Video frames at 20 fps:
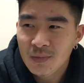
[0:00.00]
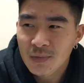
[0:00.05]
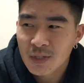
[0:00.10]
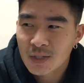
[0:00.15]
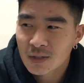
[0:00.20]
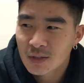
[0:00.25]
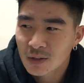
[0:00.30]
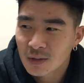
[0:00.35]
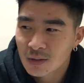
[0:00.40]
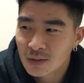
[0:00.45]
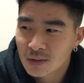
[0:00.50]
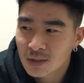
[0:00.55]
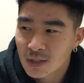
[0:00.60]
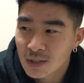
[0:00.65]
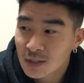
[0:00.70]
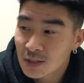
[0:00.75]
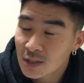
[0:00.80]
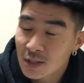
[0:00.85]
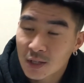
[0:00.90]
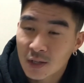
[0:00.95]
So
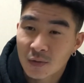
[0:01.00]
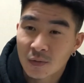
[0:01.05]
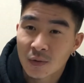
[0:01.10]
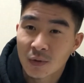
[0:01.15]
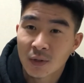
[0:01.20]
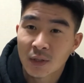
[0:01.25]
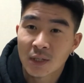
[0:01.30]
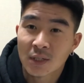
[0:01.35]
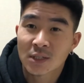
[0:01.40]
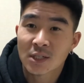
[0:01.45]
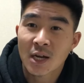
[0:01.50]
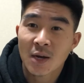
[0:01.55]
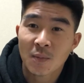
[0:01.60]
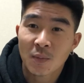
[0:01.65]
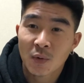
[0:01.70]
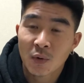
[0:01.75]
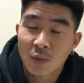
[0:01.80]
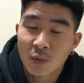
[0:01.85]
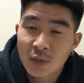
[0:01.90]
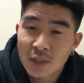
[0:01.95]
just to give you an
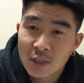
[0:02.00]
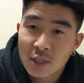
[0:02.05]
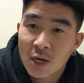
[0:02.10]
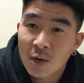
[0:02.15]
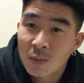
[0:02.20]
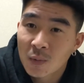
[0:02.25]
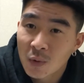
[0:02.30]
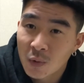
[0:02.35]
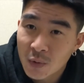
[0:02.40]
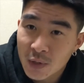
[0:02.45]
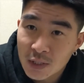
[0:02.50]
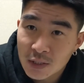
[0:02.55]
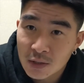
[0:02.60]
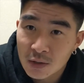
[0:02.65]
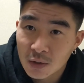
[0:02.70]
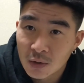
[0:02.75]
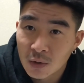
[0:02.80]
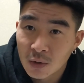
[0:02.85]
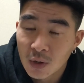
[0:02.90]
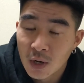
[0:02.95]
example, was a couple weeks
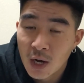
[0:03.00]
ago,